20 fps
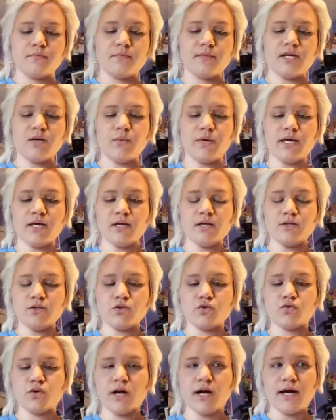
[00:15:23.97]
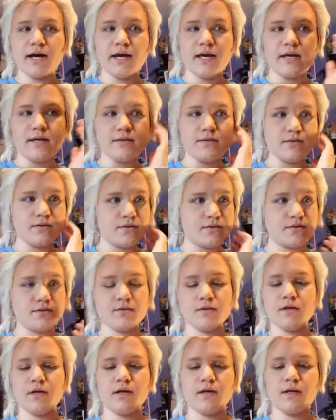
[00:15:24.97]
That way it
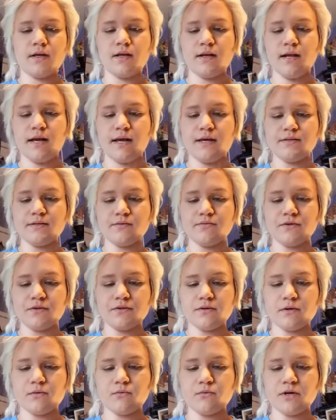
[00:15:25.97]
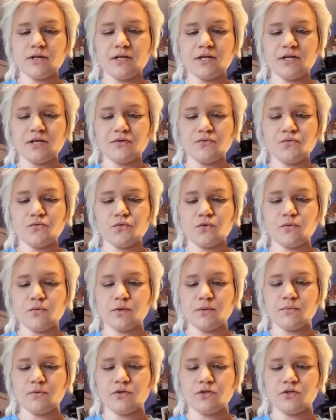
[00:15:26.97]
dries and it has everything ready for what
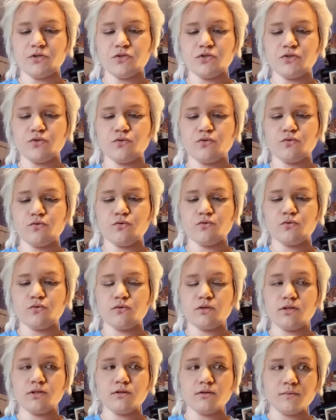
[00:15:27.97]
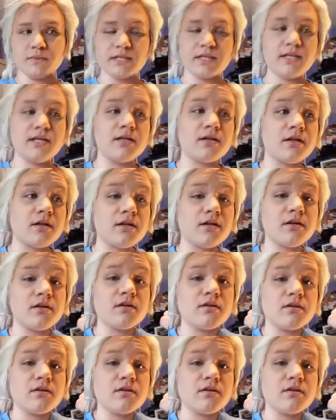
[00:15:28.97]
I'm gonna do a little bit later.